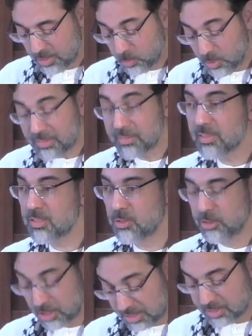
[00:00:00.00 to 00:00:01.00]
witness to
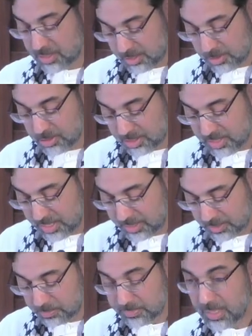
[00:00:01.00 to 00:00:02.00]
justice looks
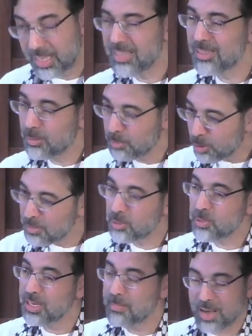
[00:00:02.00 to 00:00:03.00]
like in the moment
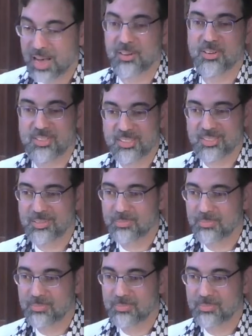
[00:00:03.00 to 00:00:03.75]
when it matters.